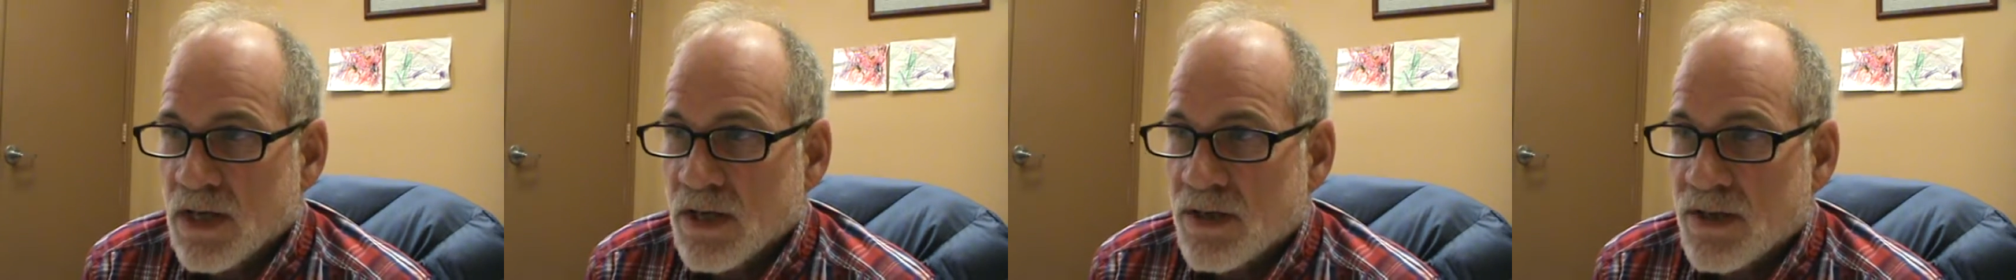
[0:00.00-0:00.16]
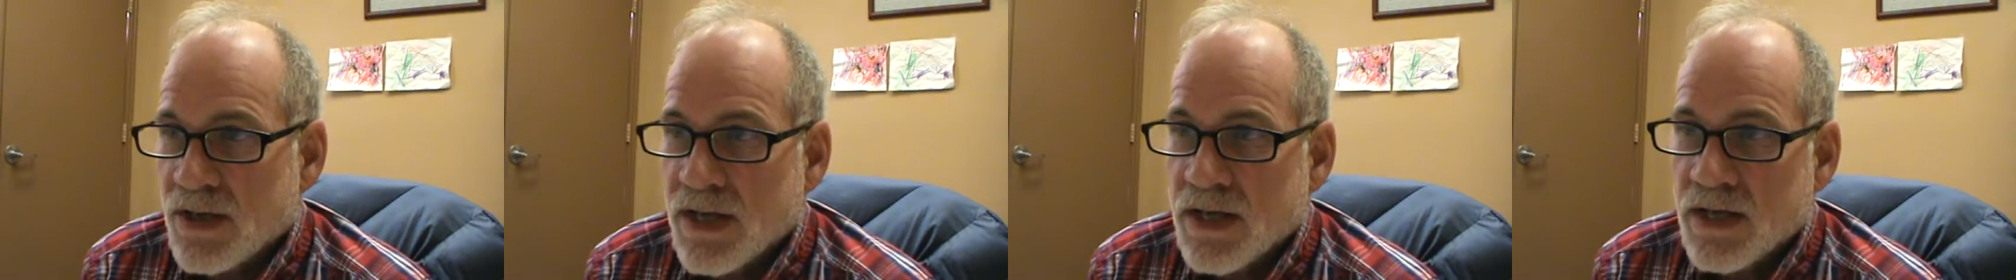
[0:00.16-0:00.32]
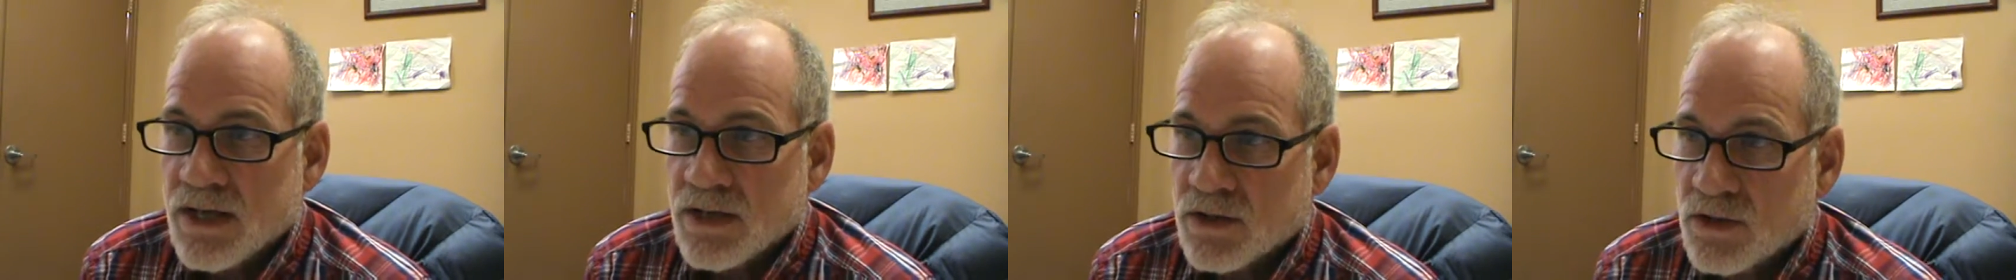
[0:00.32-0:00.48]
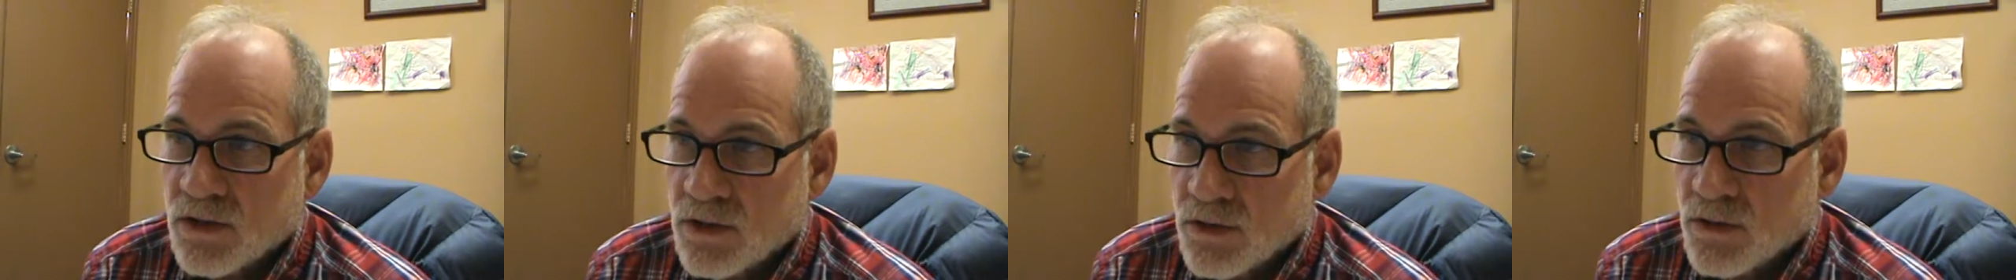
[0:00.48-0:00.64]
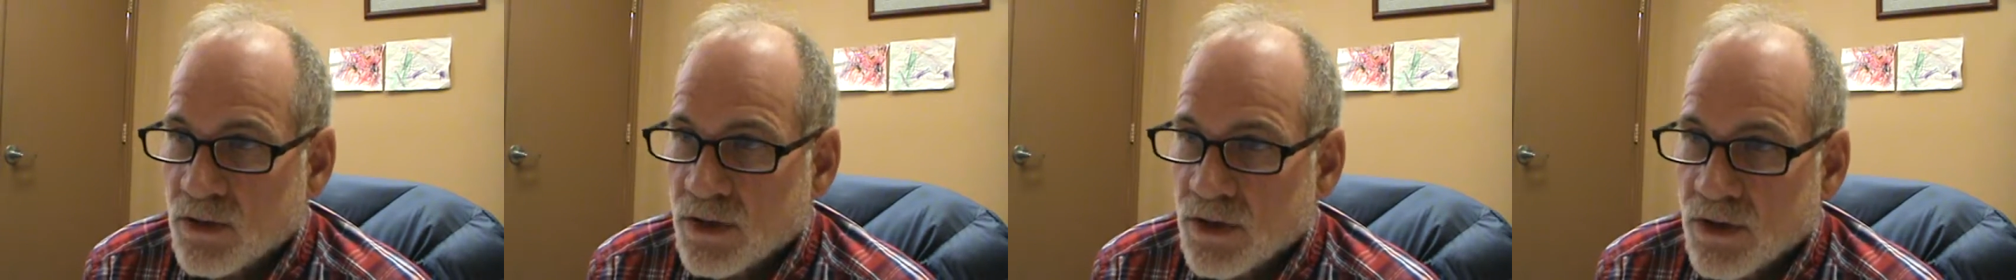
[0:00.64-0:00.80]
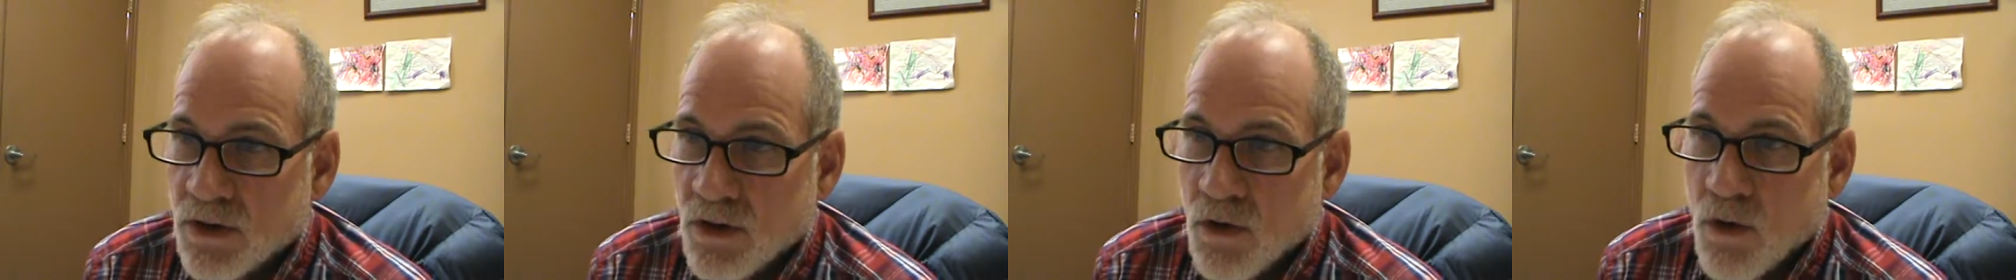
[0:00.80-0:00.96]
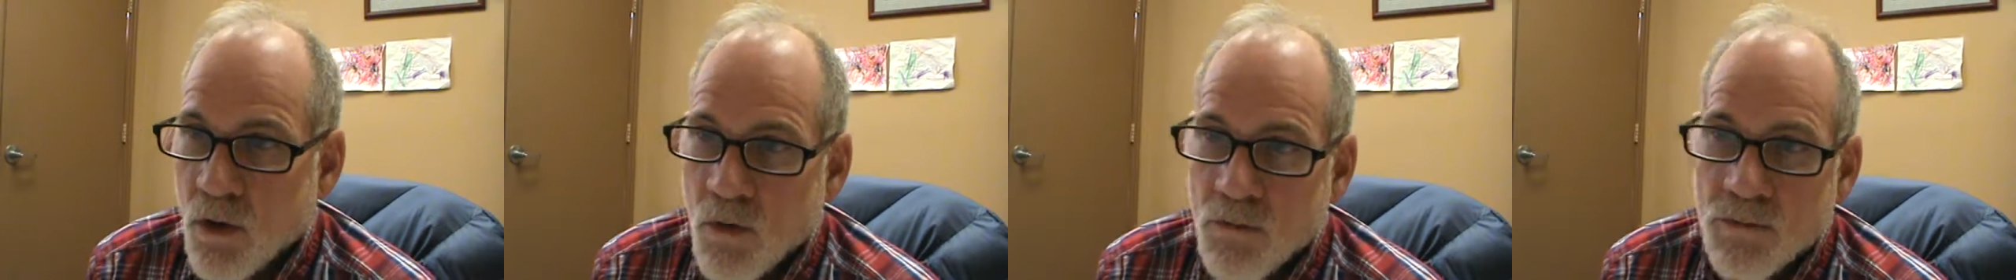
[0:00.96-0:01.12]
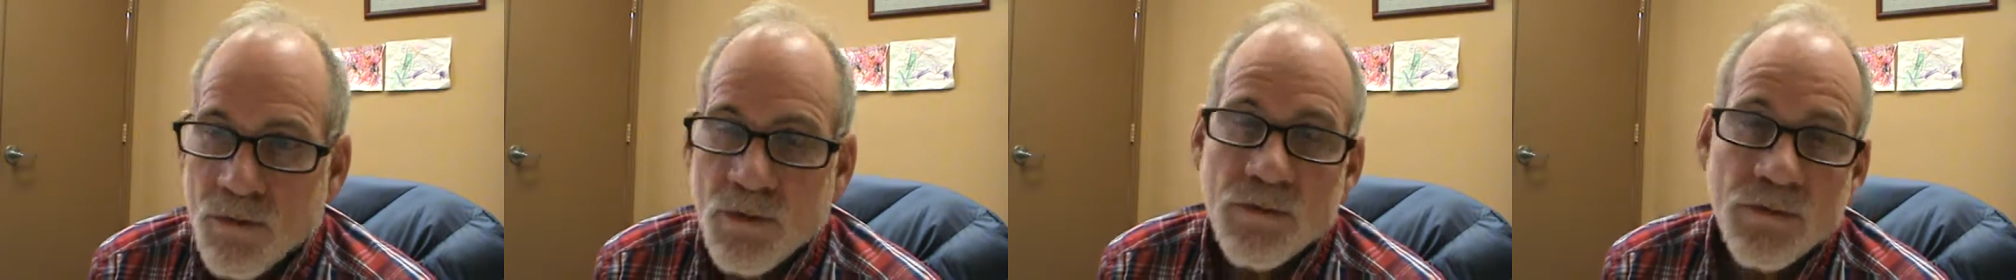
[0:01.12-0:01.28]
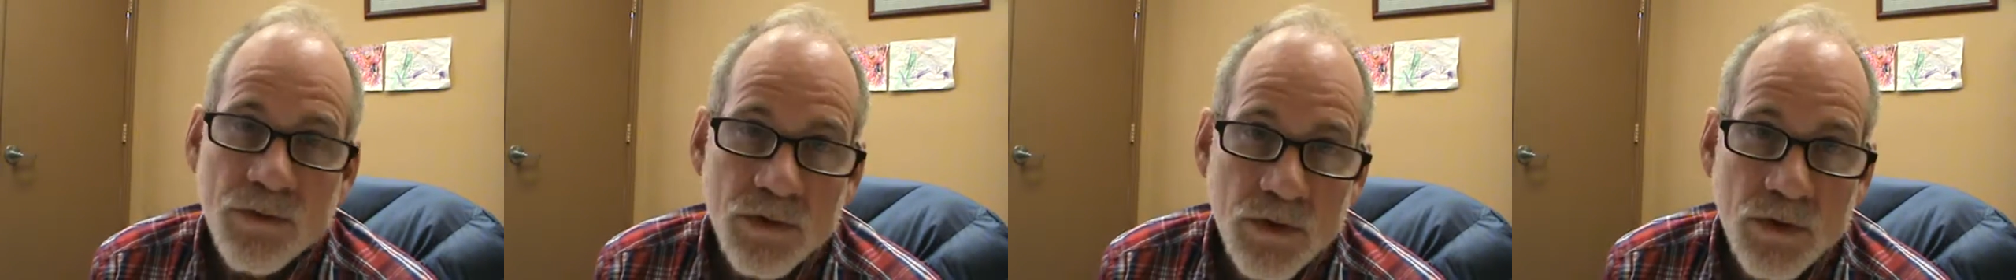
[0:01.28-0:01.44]
They include an
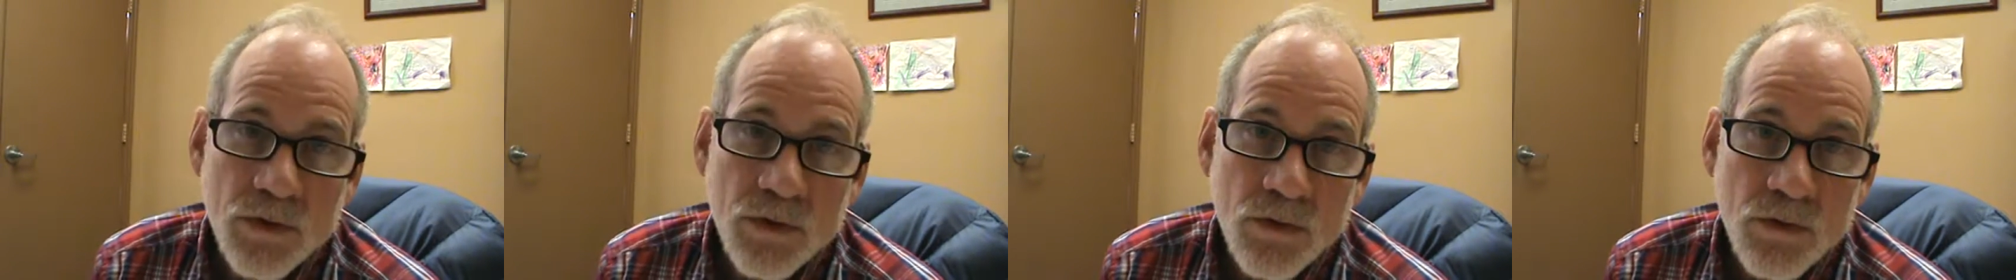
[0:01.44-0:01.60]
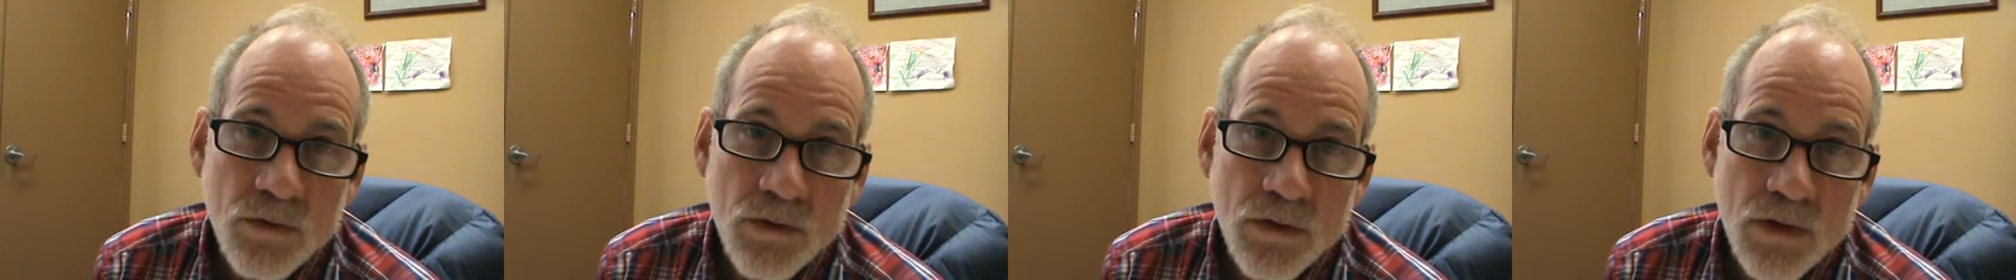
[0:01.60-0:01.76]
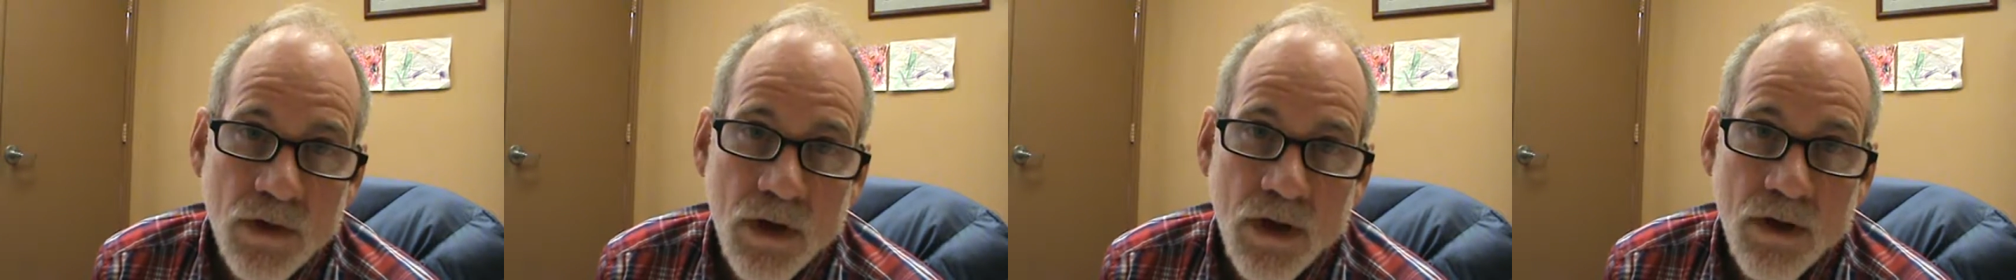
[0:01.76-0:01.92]
overview